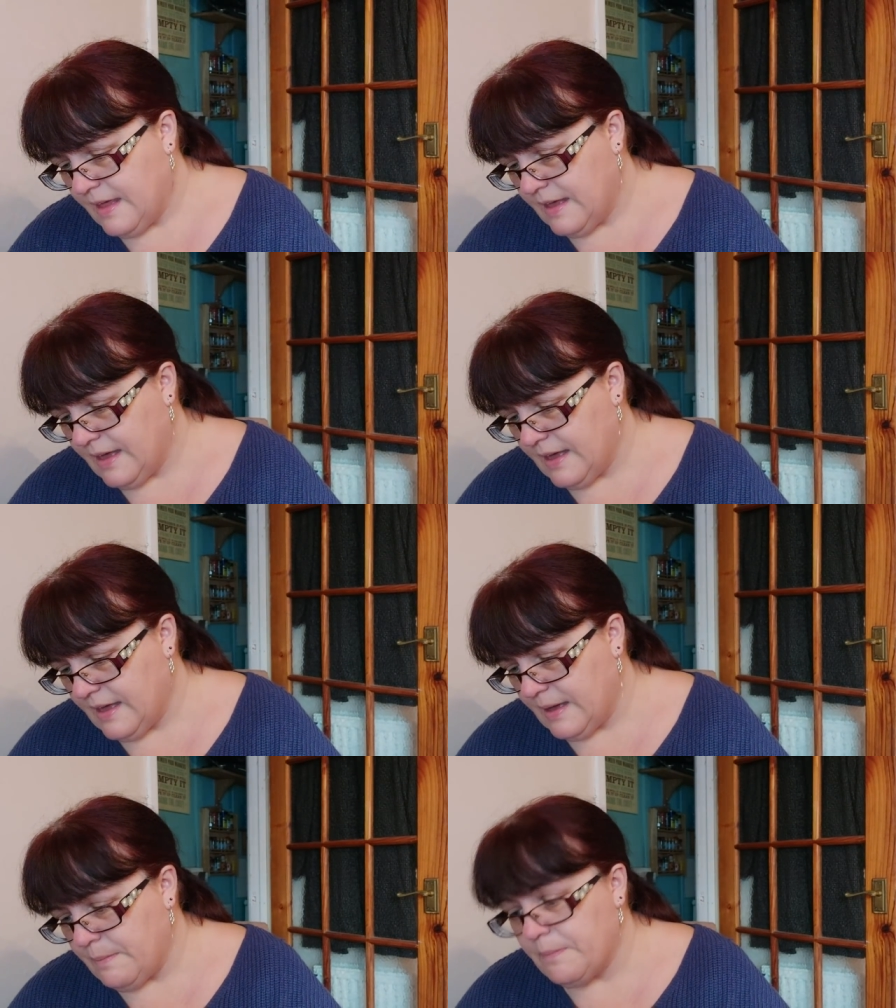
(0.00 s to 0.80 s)

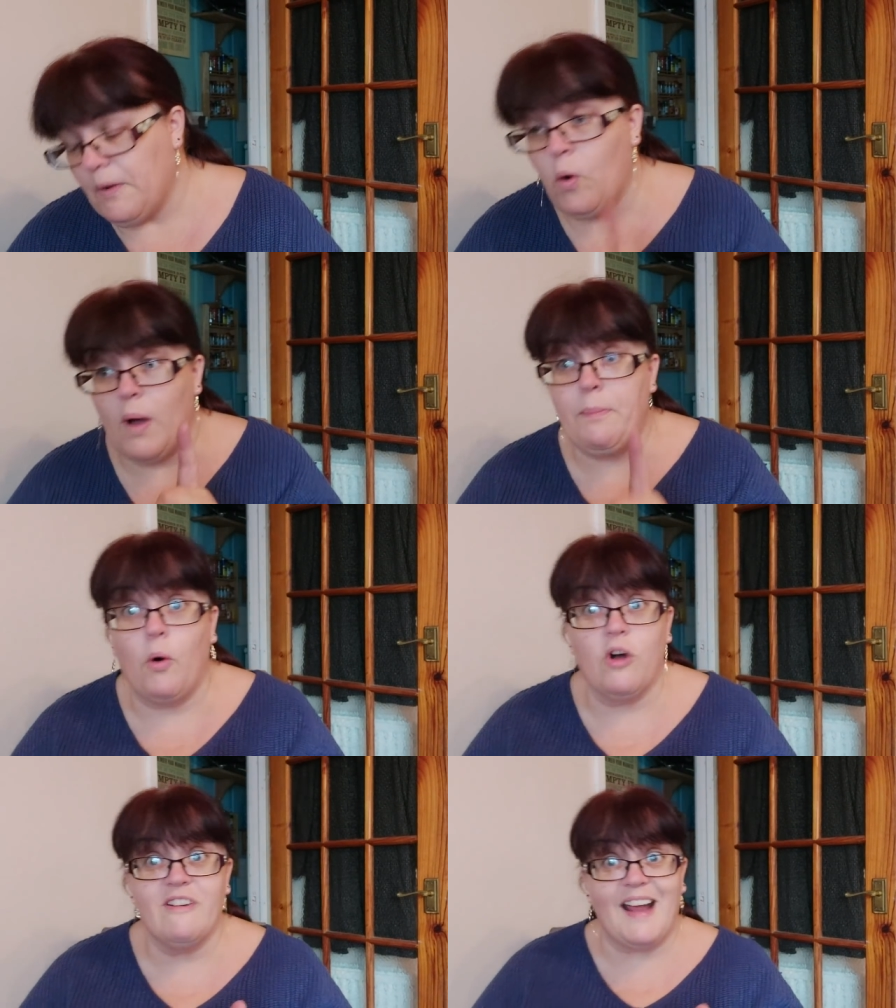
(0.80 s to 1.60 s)
I
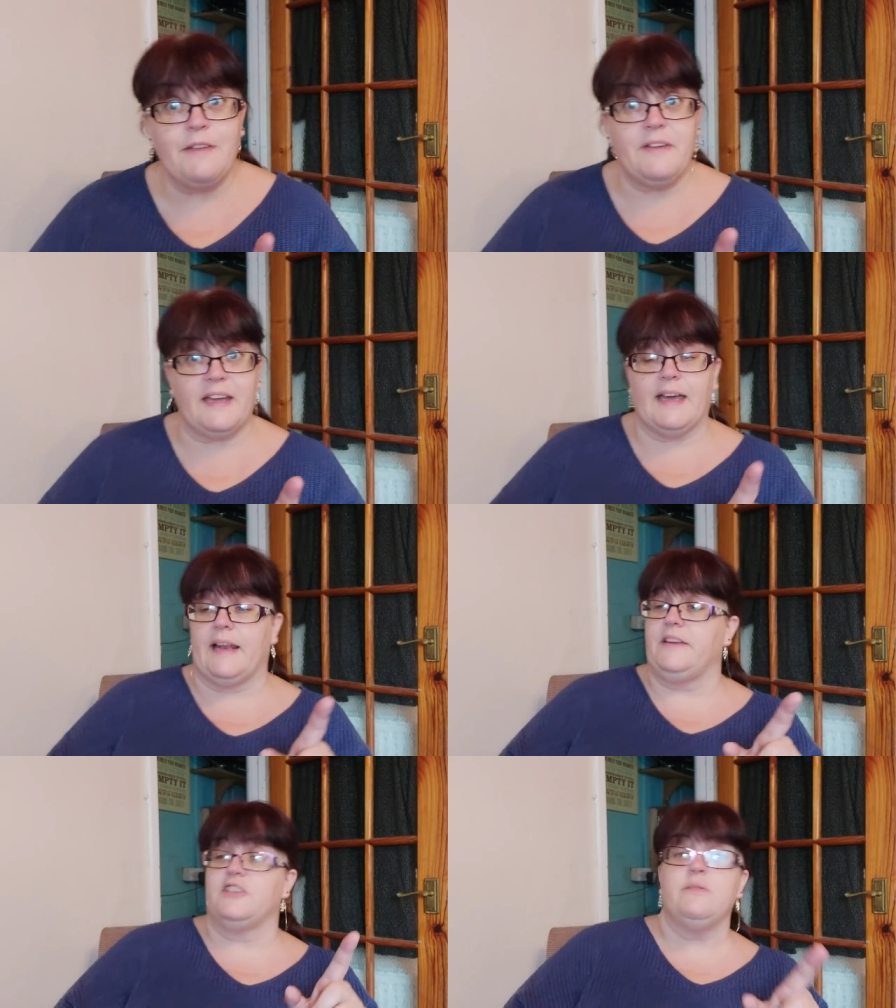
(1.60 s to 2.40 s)
bought her an advent
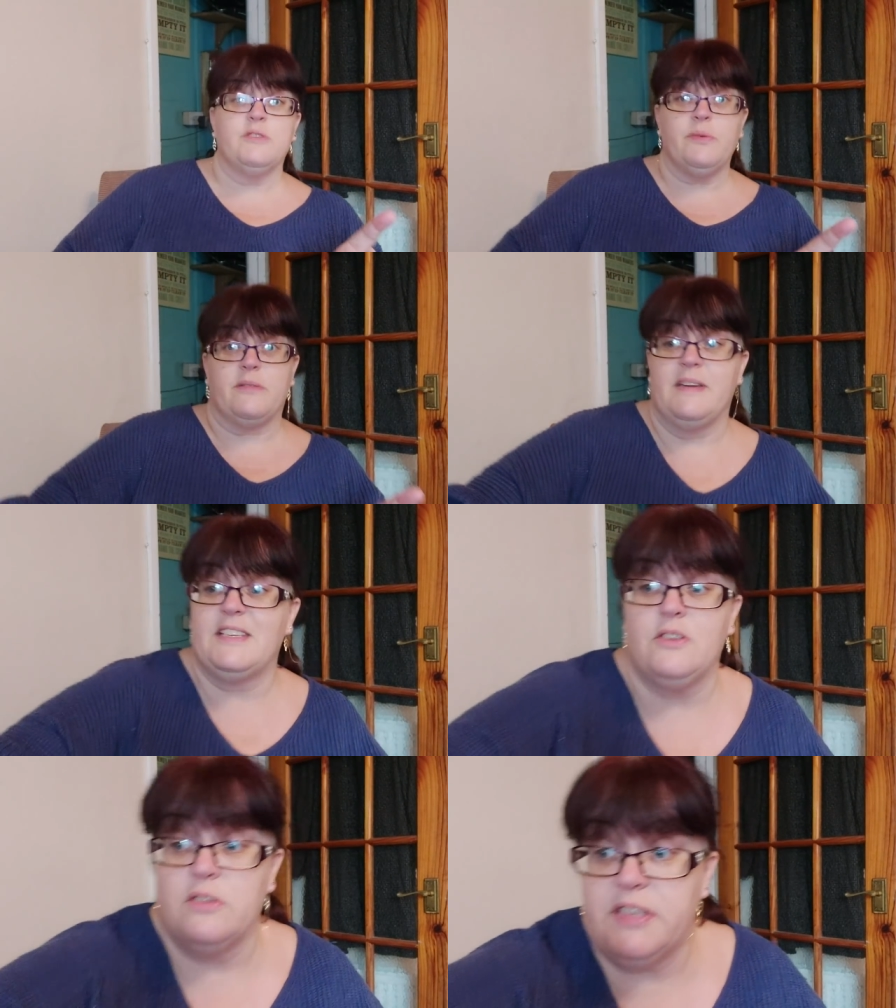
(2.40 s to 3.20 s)
calendar. She was with me,
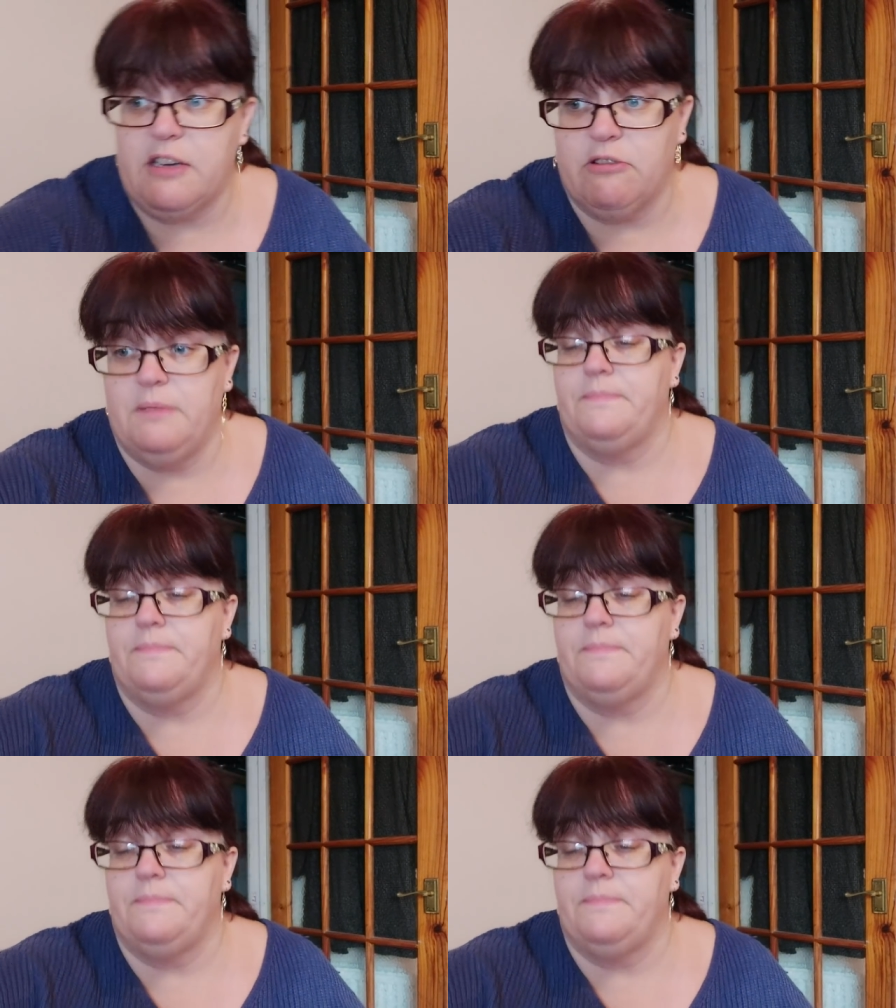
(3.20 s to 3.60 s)
it's not a secret.